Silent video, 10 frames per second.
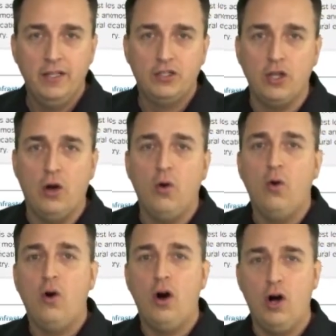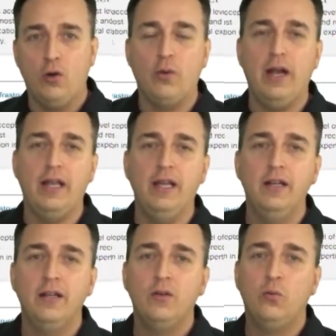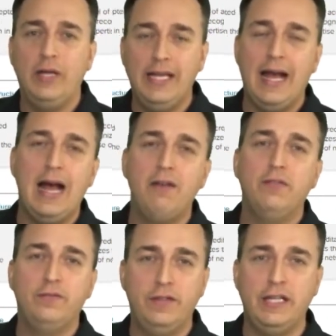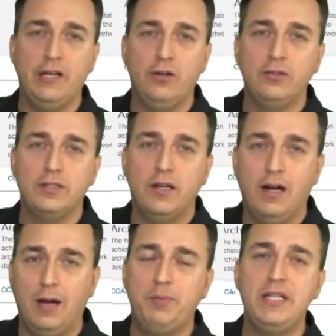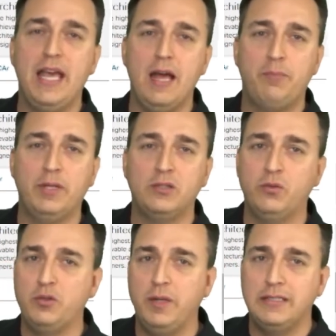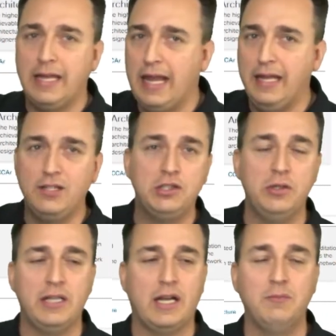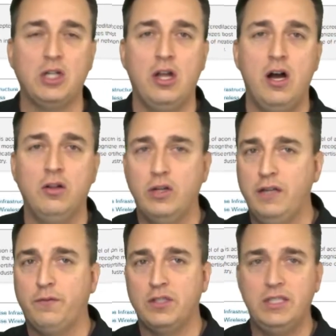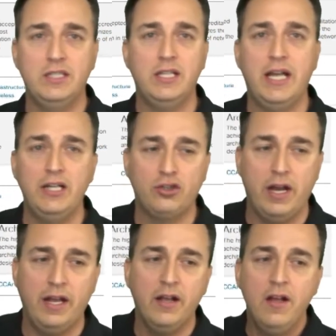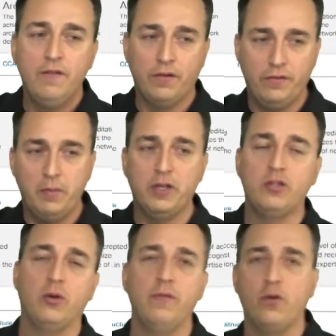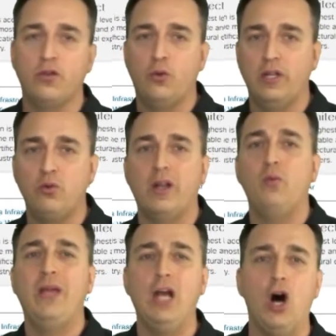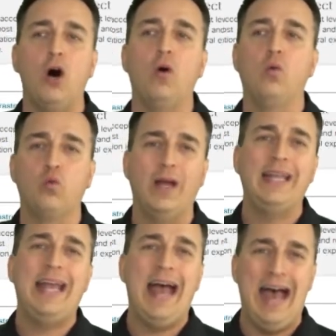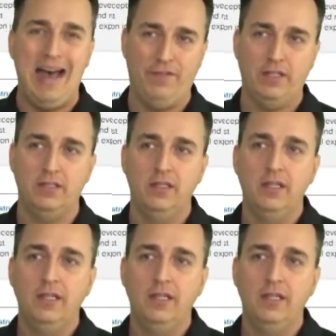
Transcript: So already we have videos up in campus, which means that any student that comes along looking for CCNA training for February 24th, 2020, we already have it.